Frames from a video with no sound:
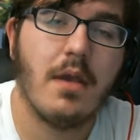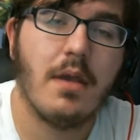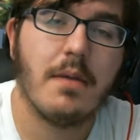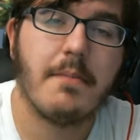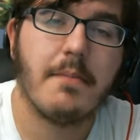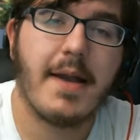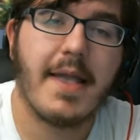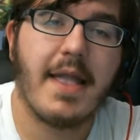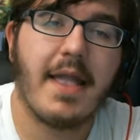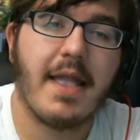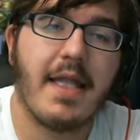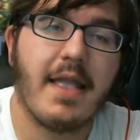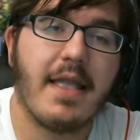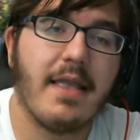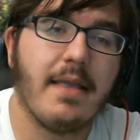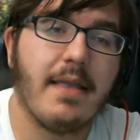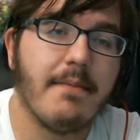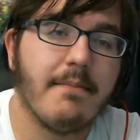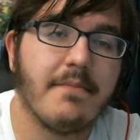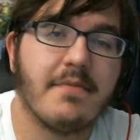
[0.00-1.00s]
my
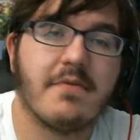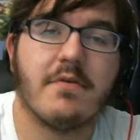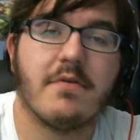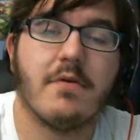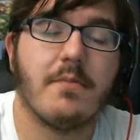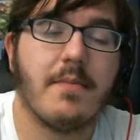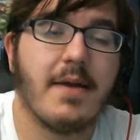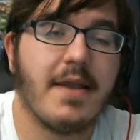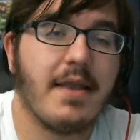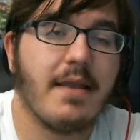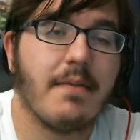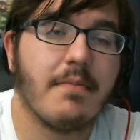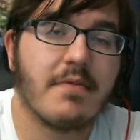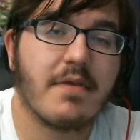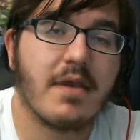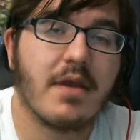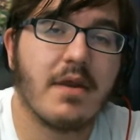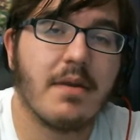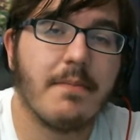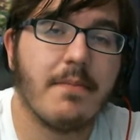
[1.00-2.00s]
aim, so my aim's
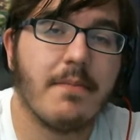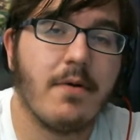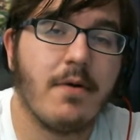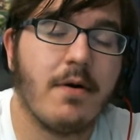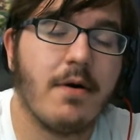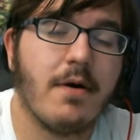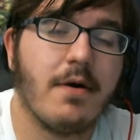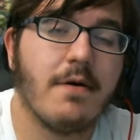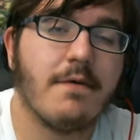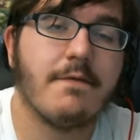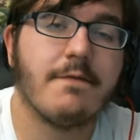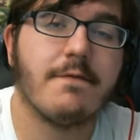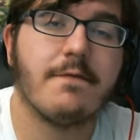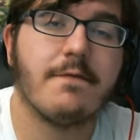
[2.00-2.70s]
kind of off.